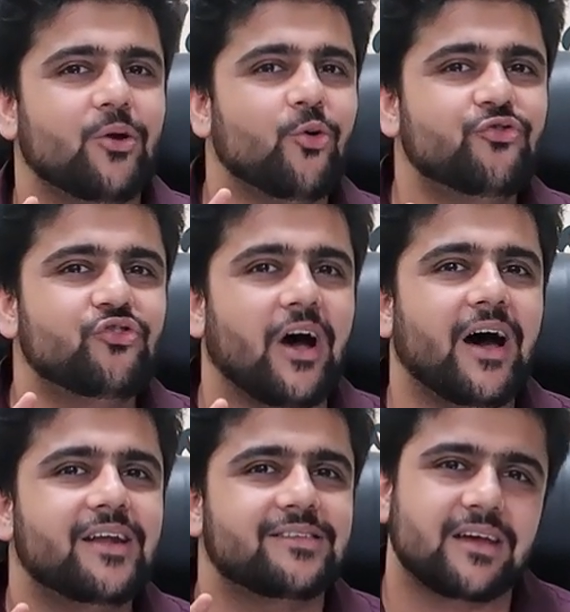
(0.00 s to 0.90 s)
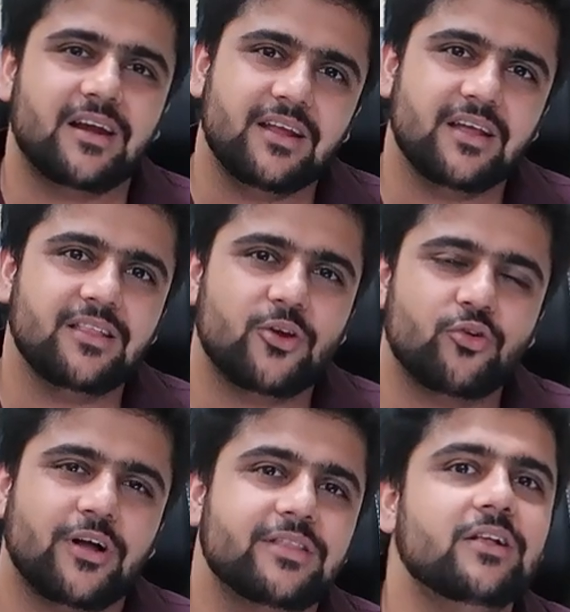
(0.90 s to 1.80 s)
And within 4 seconds, I
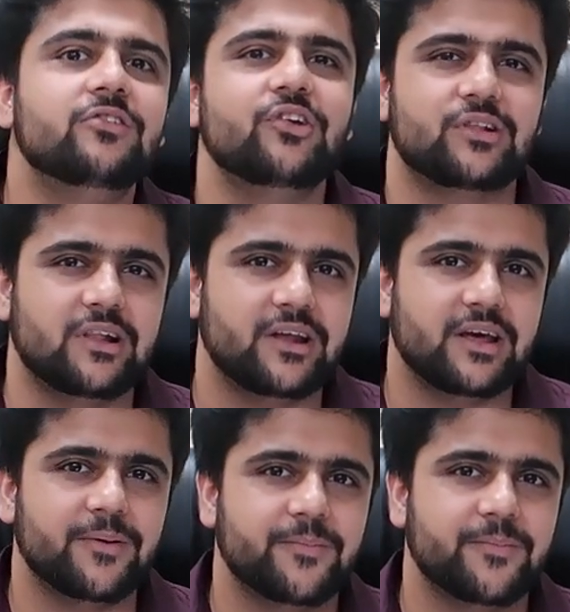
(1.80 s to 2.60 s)
can win their heart.